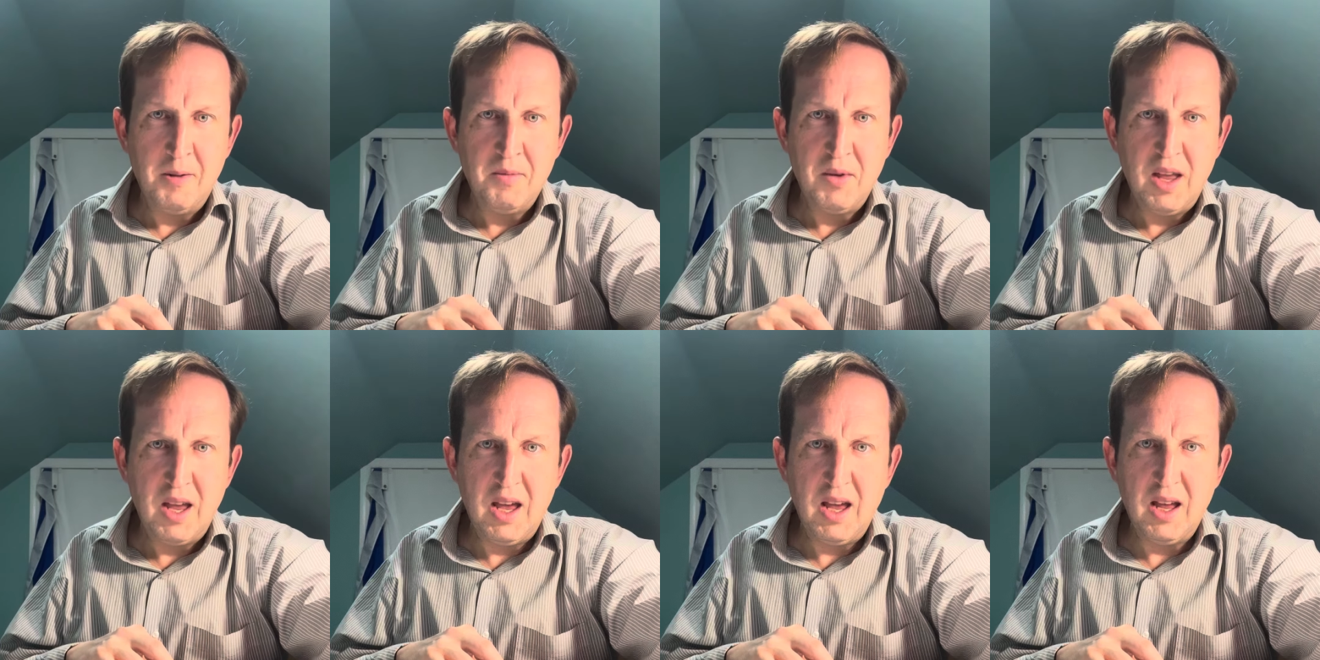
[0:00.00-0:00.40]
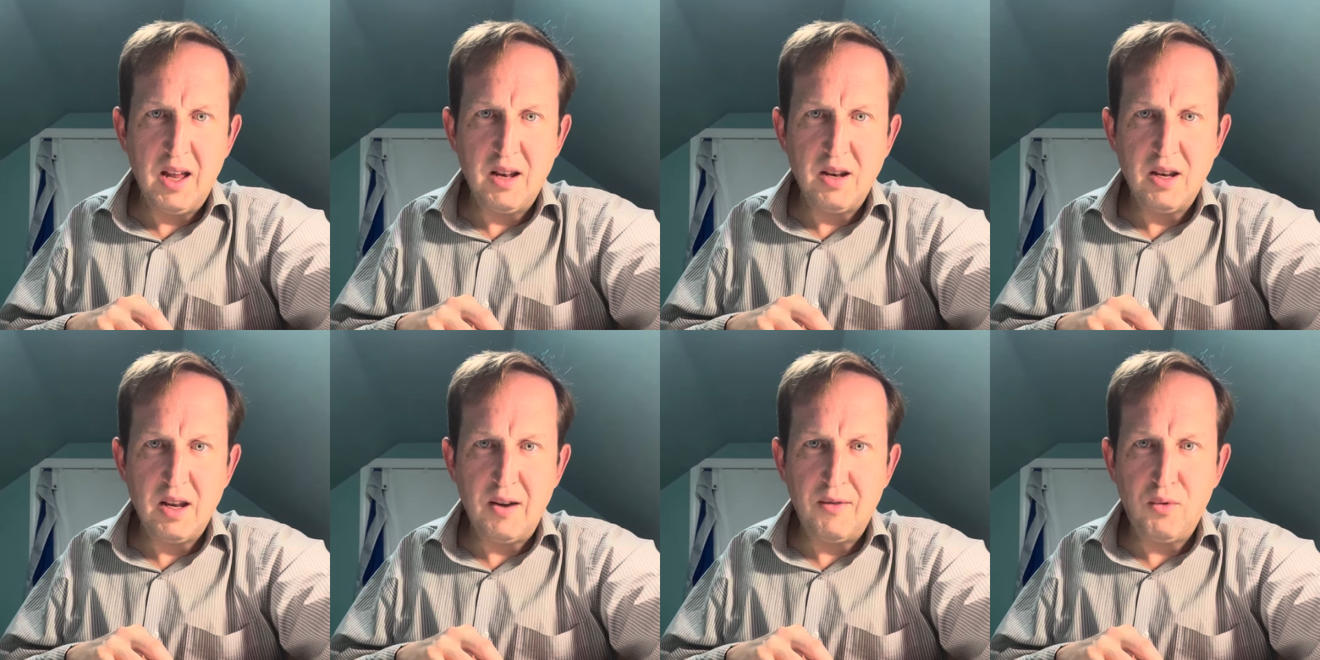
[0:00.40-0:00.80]

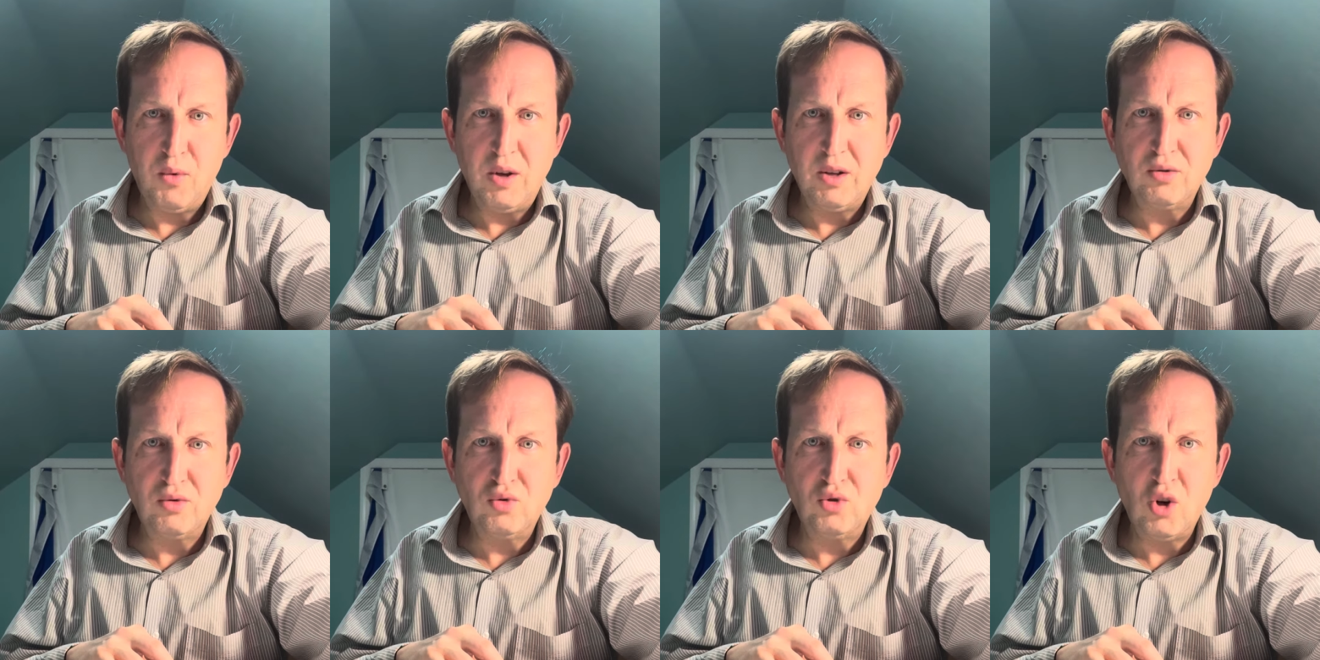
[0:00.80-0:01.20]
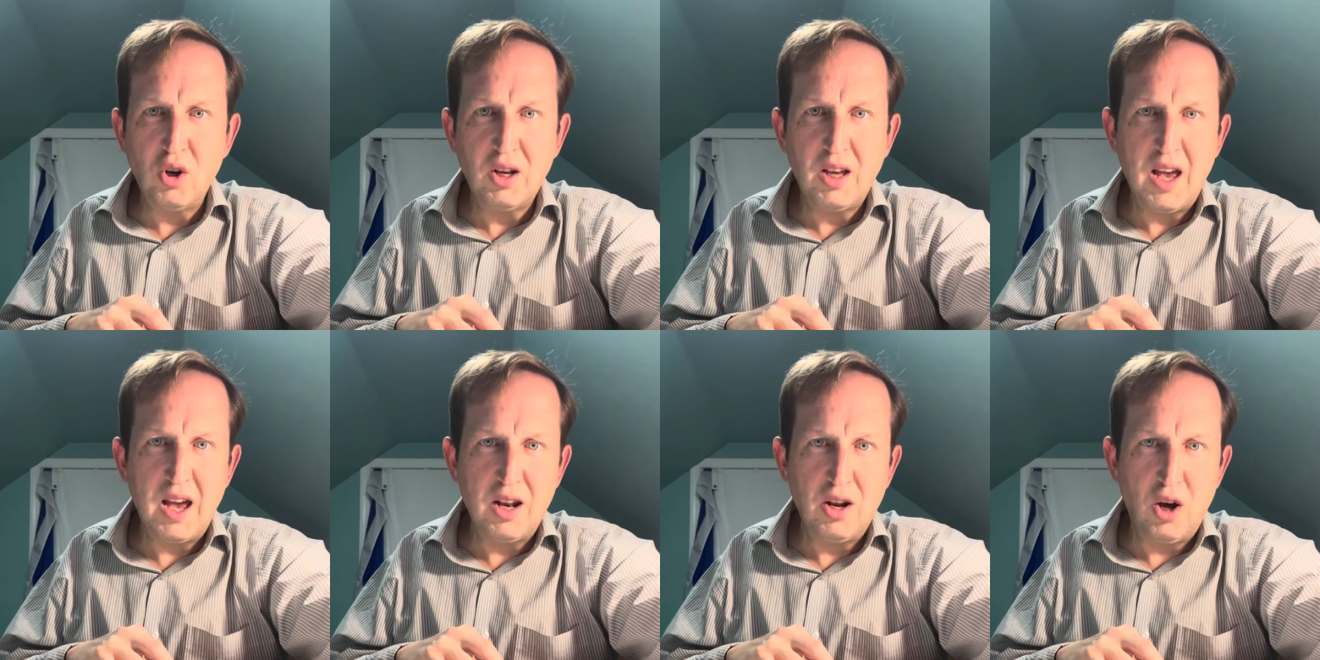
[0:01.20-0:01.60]
And if we
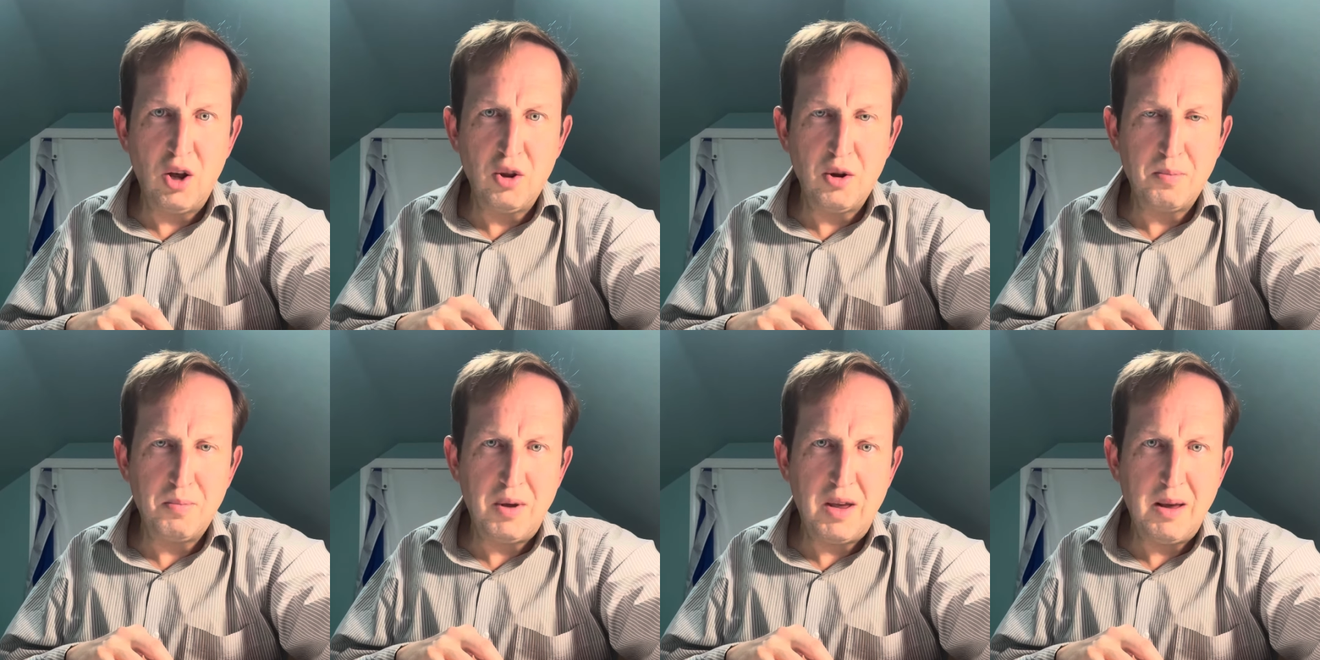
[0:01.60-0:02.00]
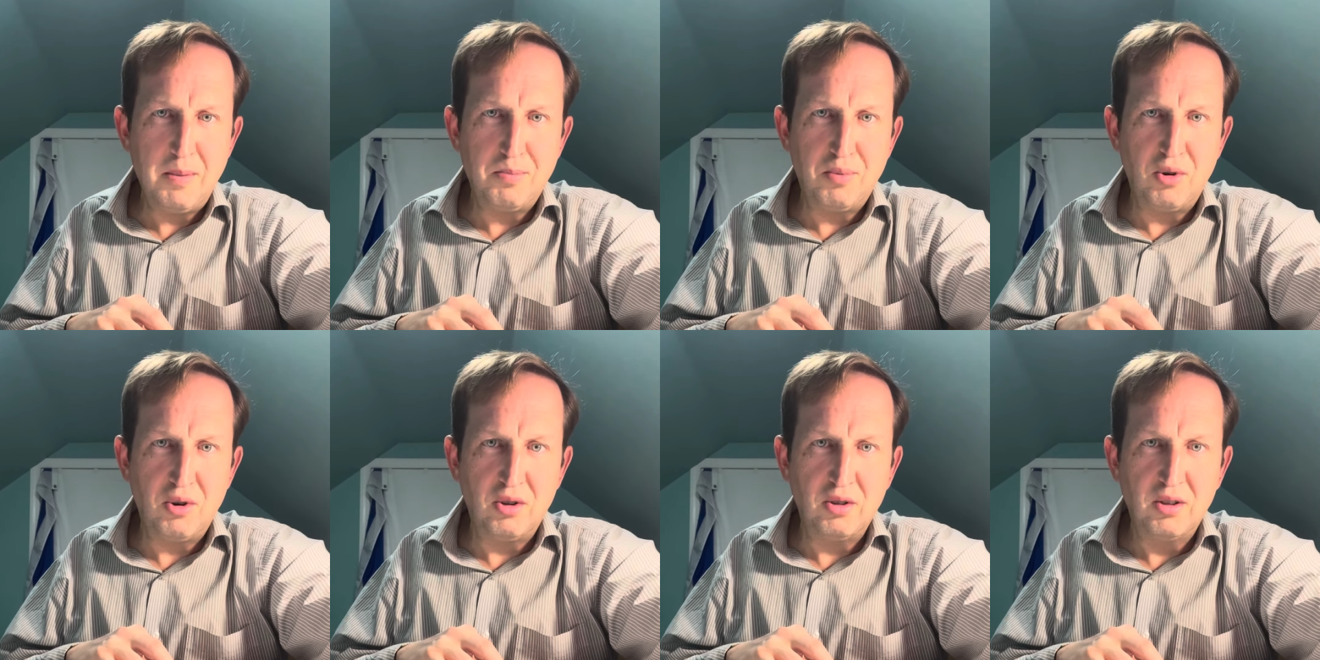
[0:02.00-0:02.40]
look at other
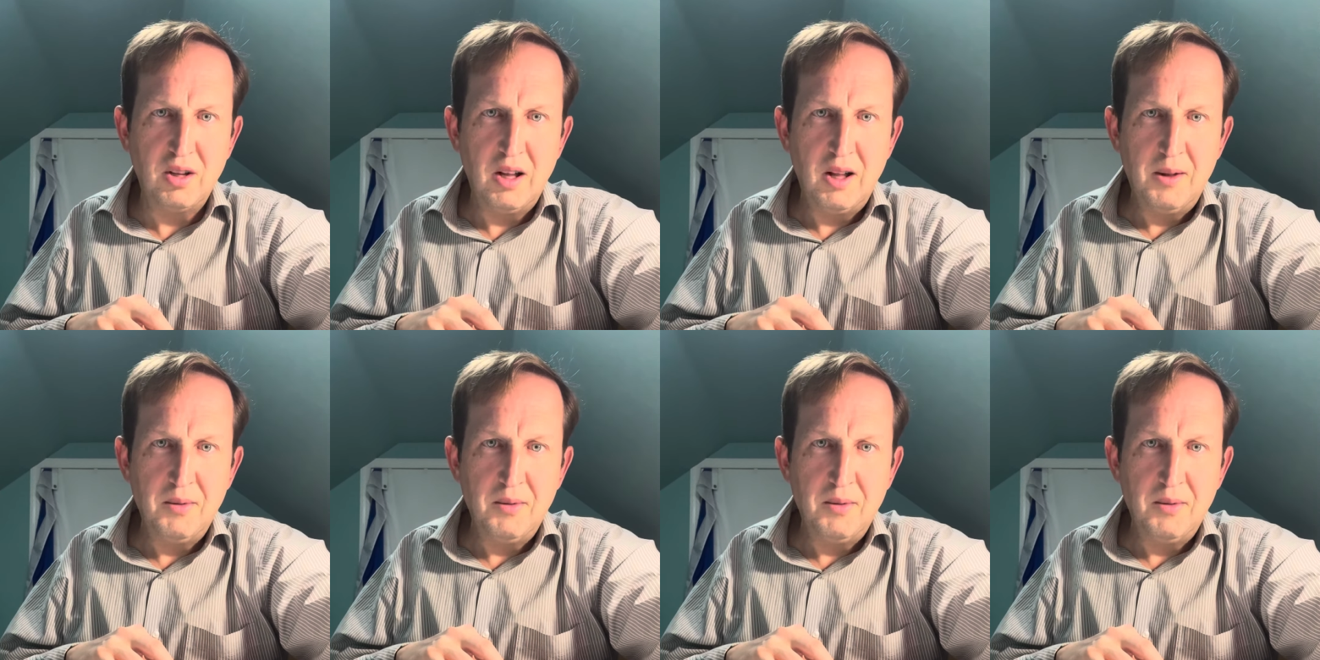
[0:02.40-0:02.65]
people